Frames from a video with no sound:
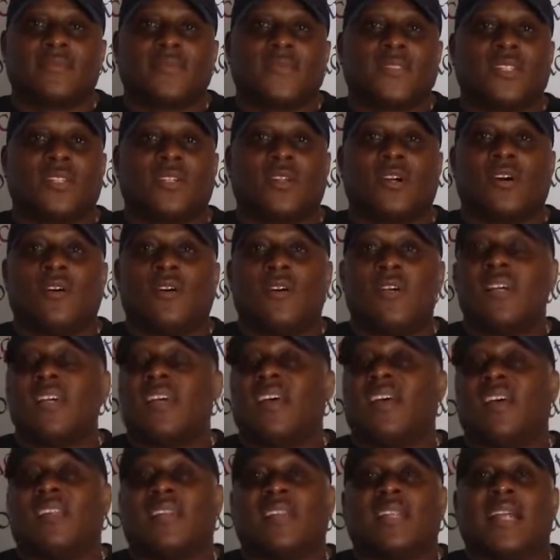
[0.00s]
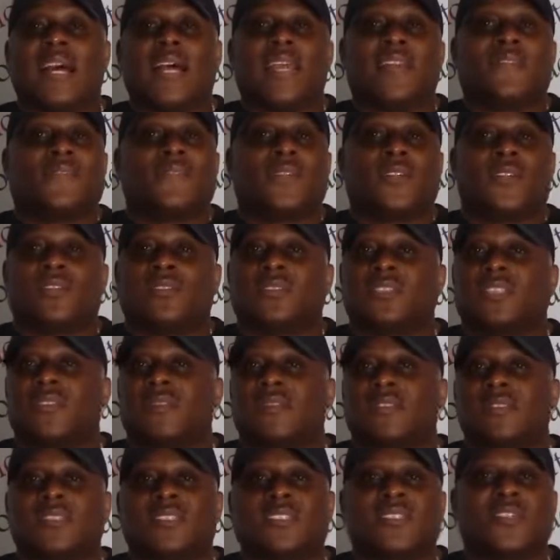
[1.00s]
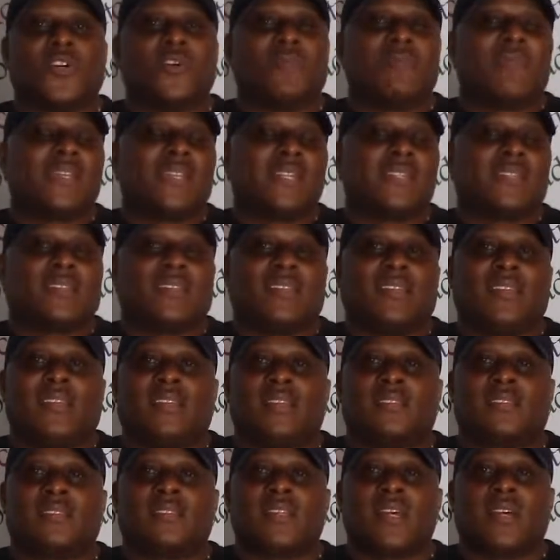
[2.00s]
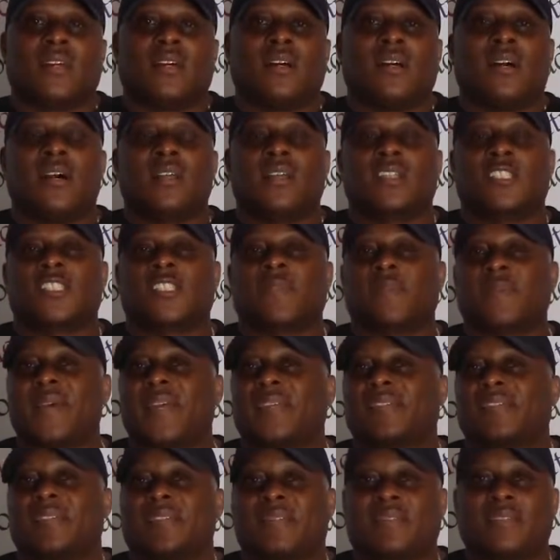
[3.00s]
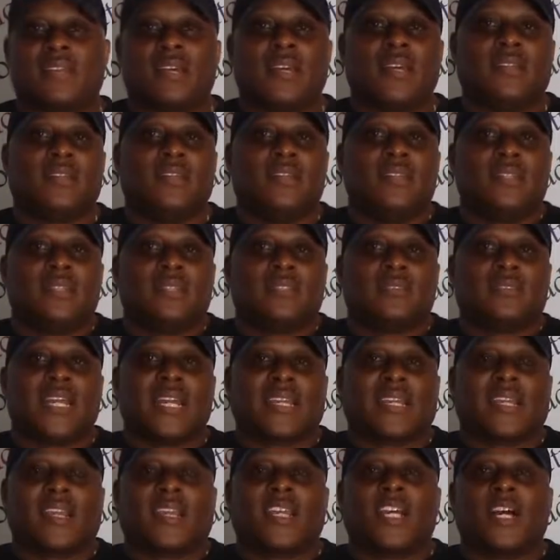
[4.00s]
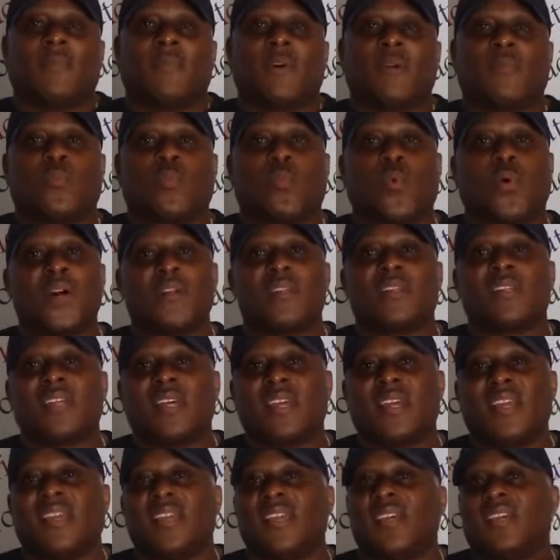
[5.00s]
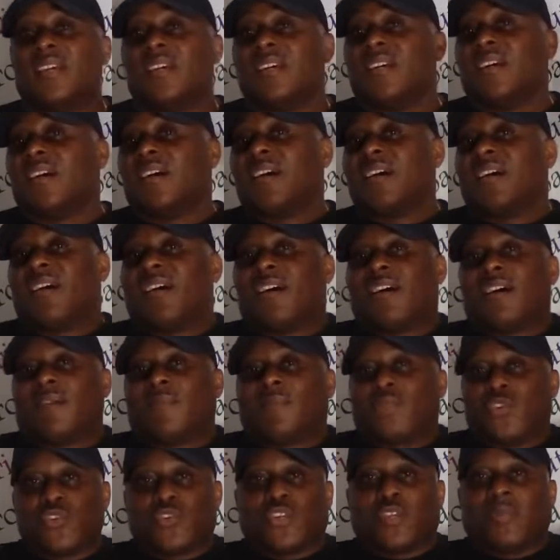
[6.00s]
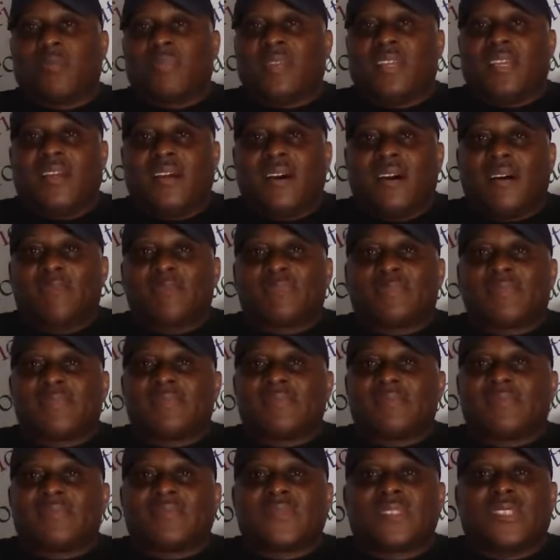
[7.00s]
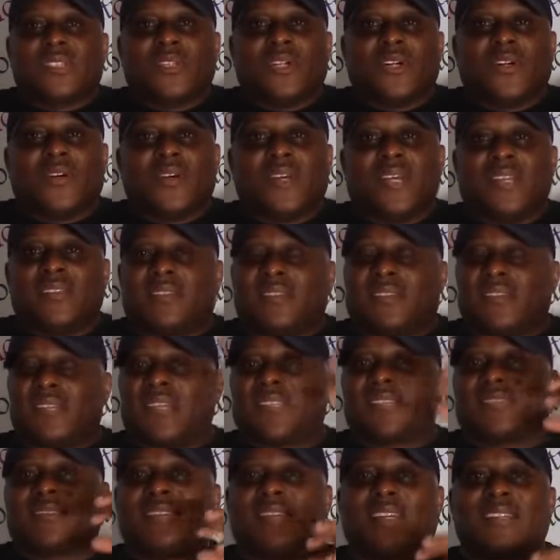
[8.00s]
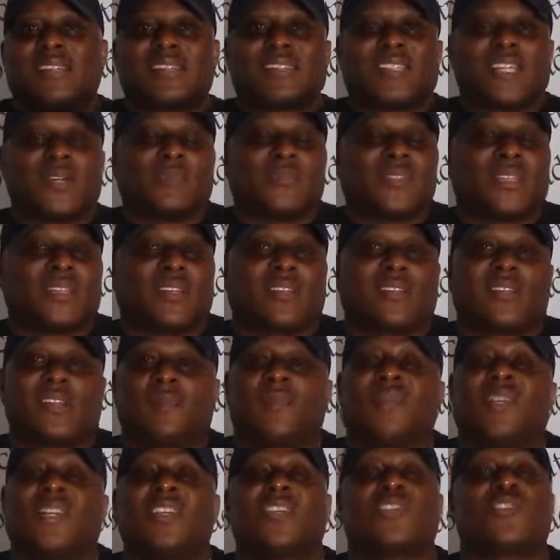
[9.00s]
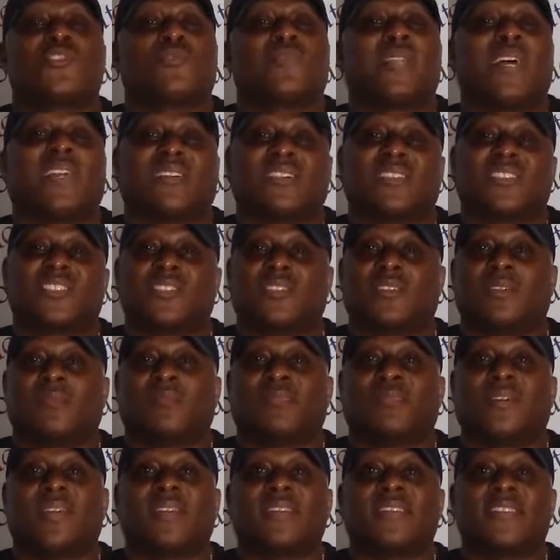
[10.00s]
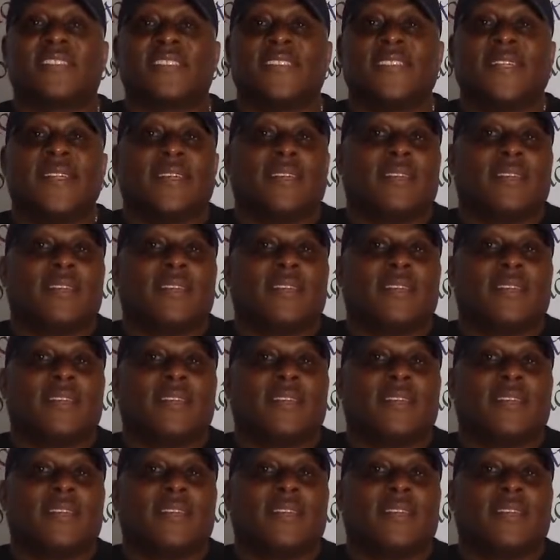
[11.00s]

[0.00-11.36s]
You know, in life, you know, there are so many things that are unexpected that that can come up. One day, um, you can be up, you know, and the next day something could come and hit you like a ton of bricks.